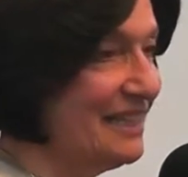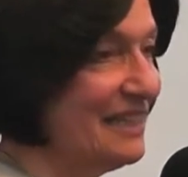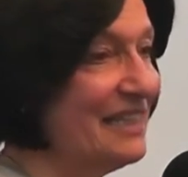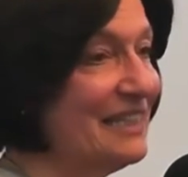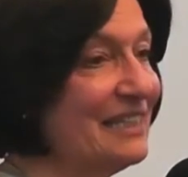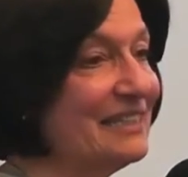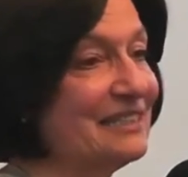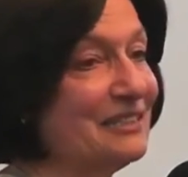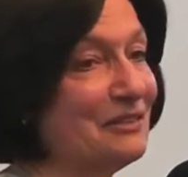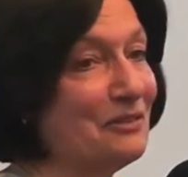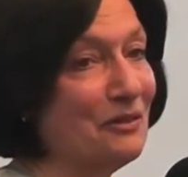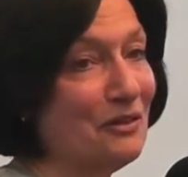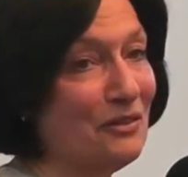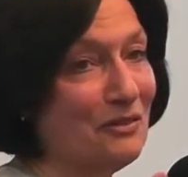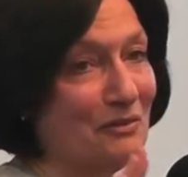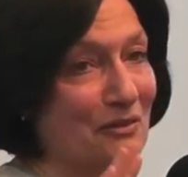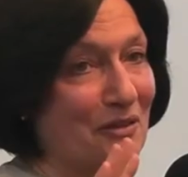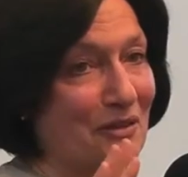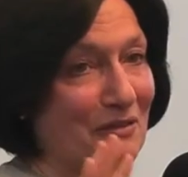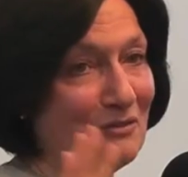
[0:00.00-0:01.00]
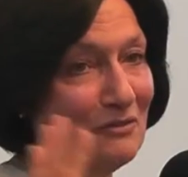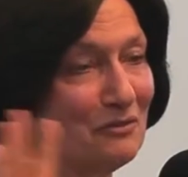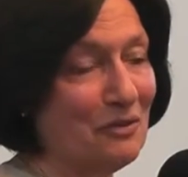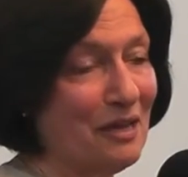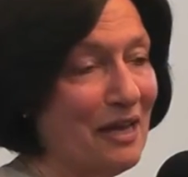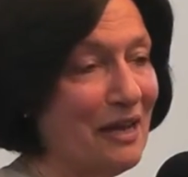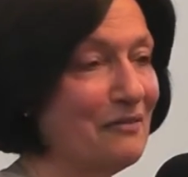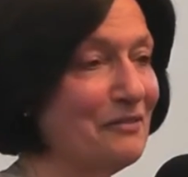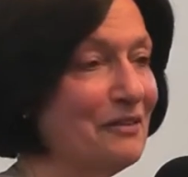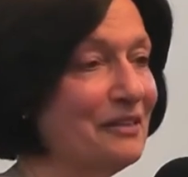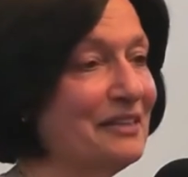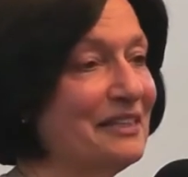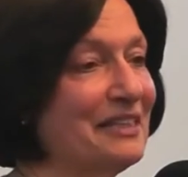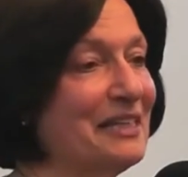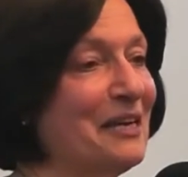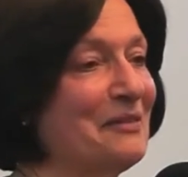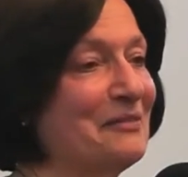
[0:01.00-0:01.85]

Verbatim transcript: He's the author of everything.